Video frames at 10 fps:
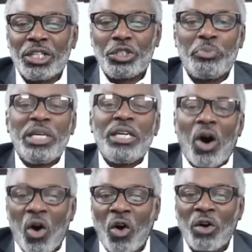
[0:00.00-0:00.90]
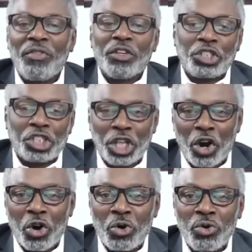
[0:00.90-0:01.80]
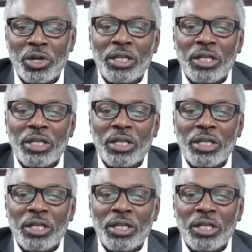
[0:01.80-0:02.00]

to be on the show